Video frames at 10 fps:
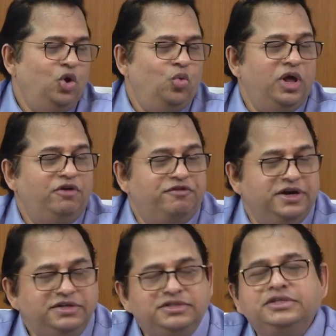Well,
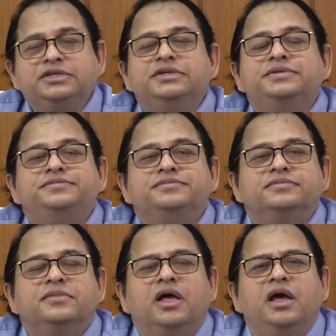friends,
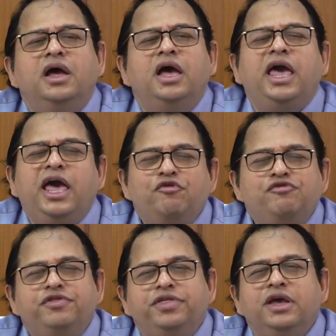
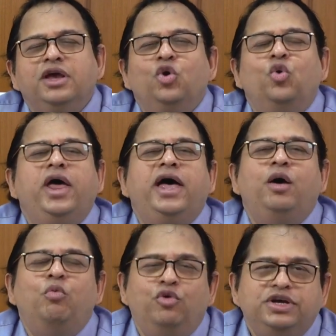everything would
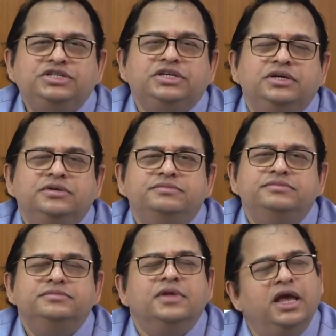have risk,
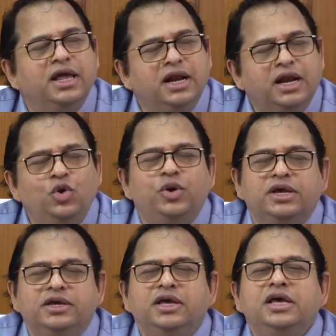
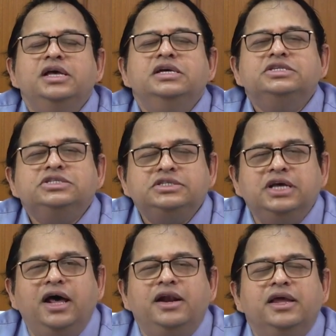including
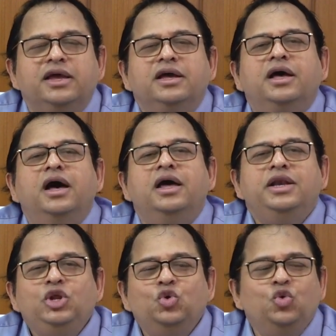starting a
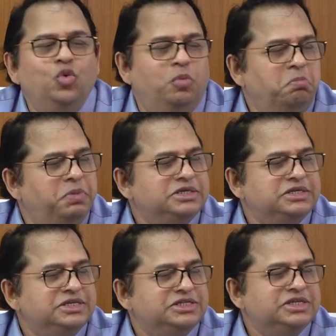new
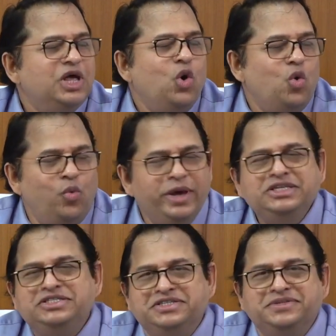business
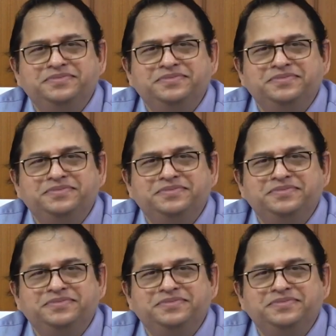venture.